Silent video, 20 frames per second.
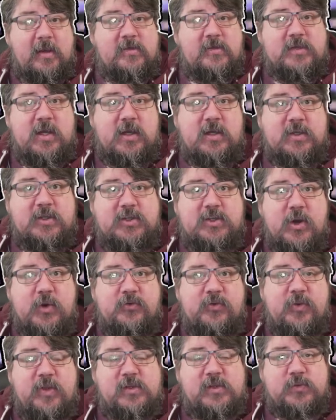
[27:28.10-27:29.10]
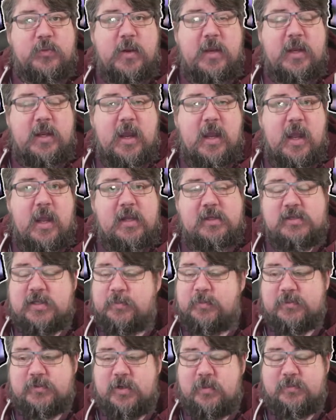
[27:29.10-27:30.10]
That's our show for this week. It's
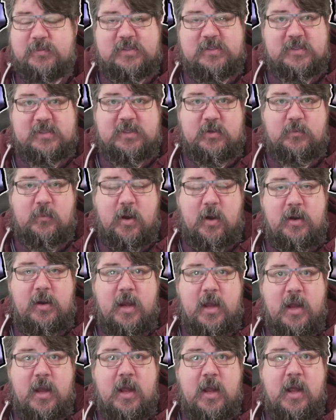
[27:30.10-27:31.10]
episode number 61.